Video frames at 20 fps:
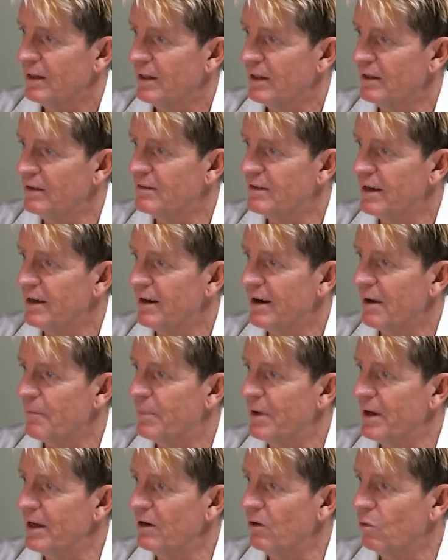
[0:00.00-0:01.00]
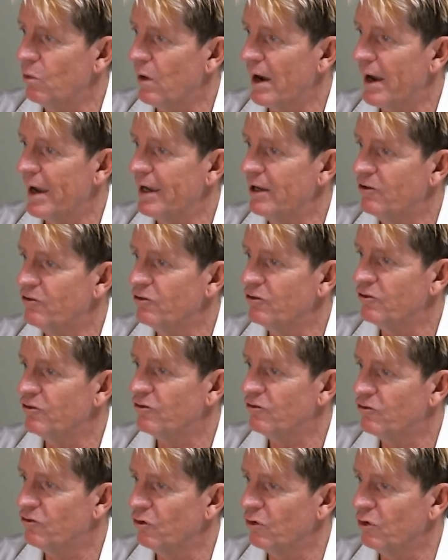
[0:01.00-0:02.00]
Is there a better way to
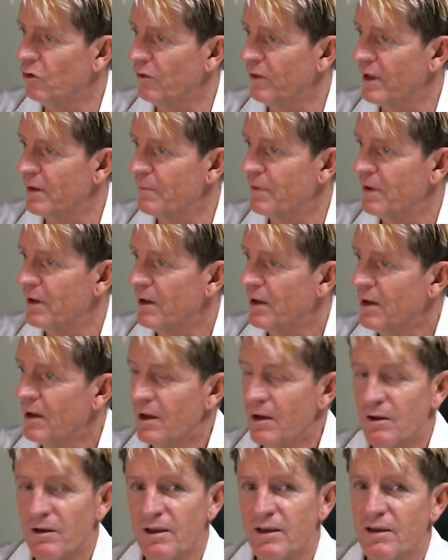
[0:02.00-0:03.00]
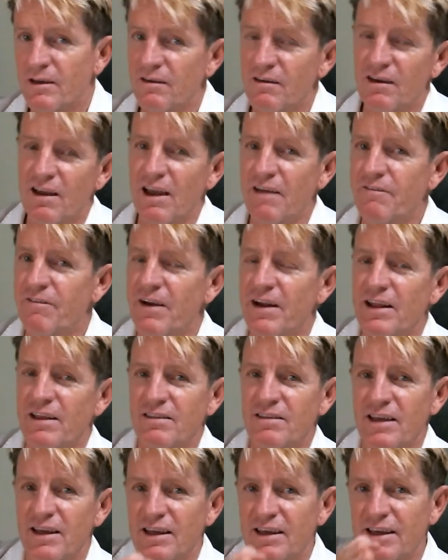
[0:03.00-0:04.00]
store them? If
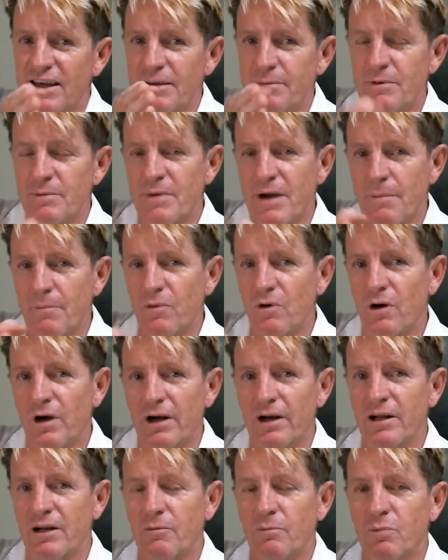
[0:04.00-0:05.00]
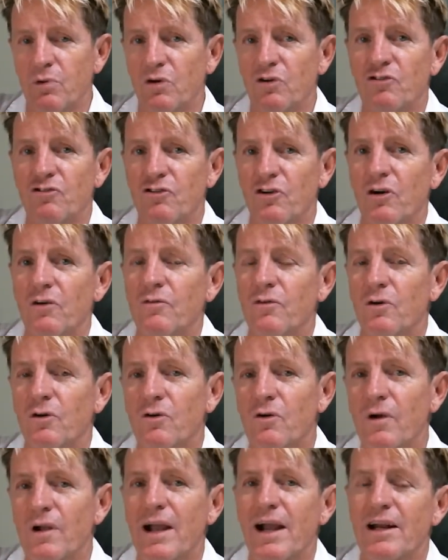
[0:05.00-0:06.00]
anything, keep them upright in a bookshelf or
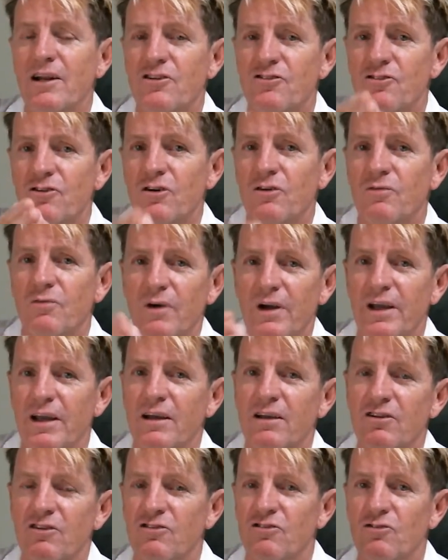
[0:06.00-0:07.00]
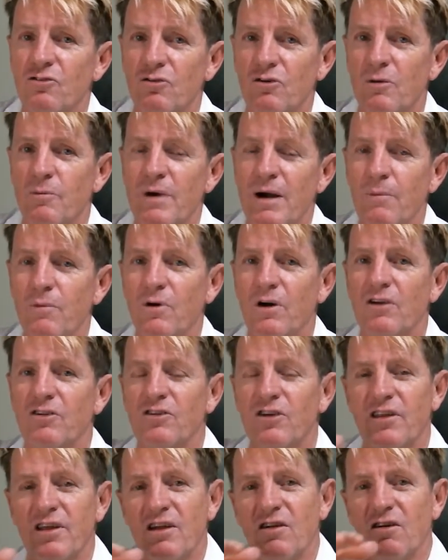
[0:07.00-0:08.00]
create a shelf where you can store them upright
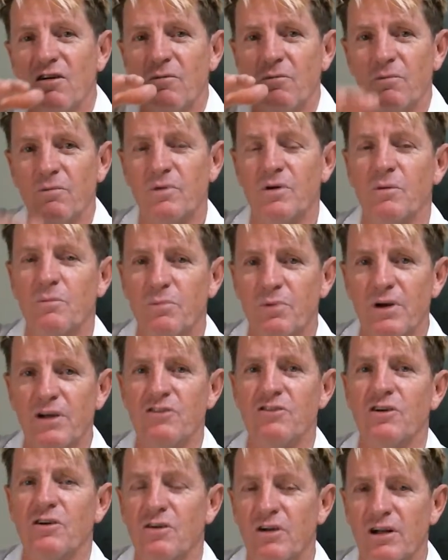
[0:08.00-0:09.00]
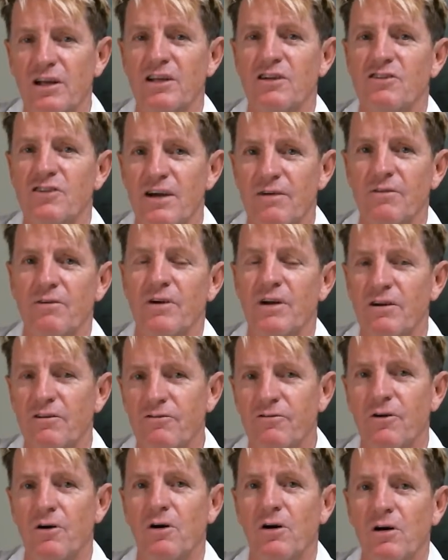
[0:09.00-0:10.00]
so they're not compressing on each other in a
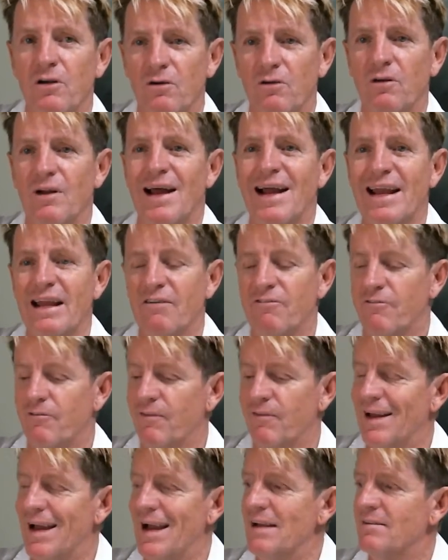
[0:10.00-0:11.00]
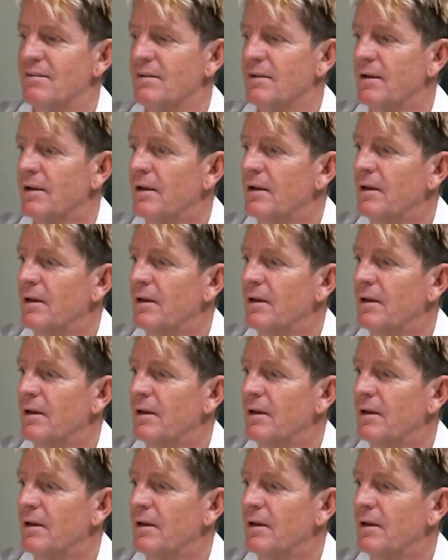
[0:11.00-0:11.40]
file or laying flat.